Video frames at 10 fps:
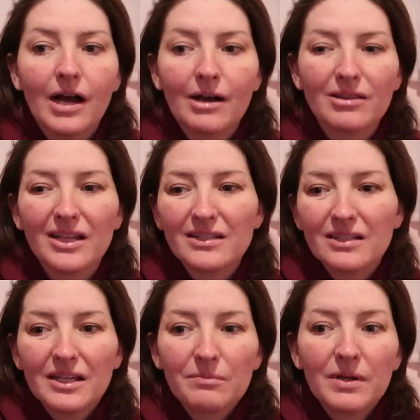I'd like
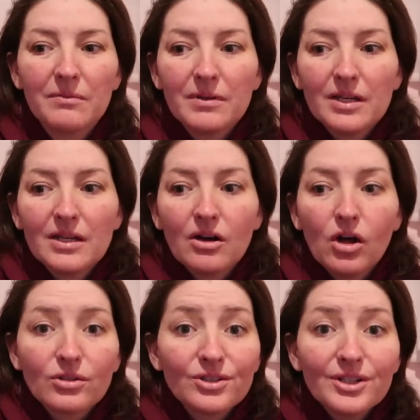to like maybe
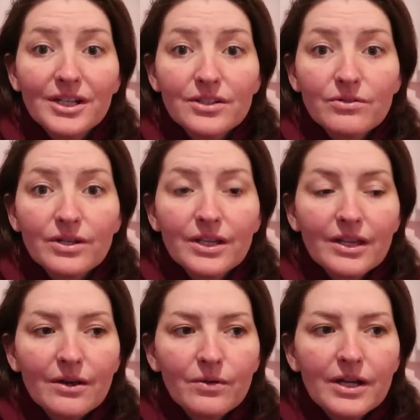alternate doing it
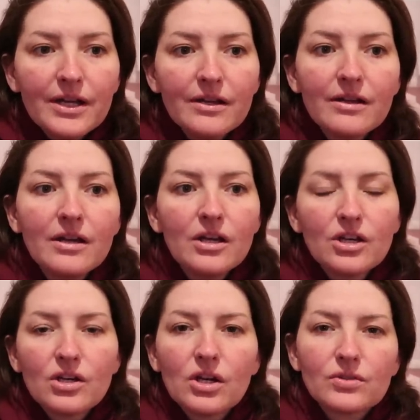that way
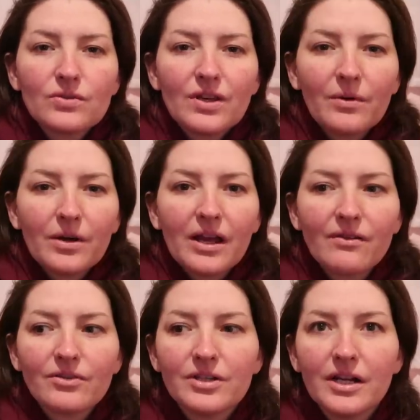not do it that way
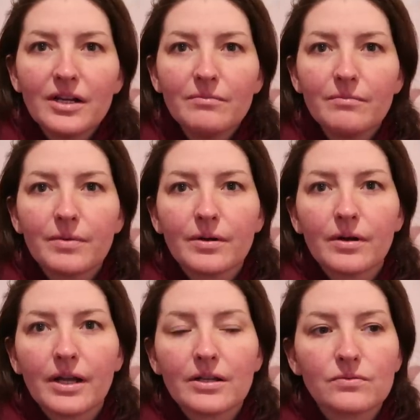every time,
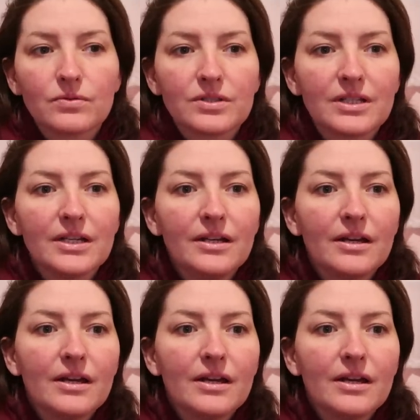but I guess we'll see.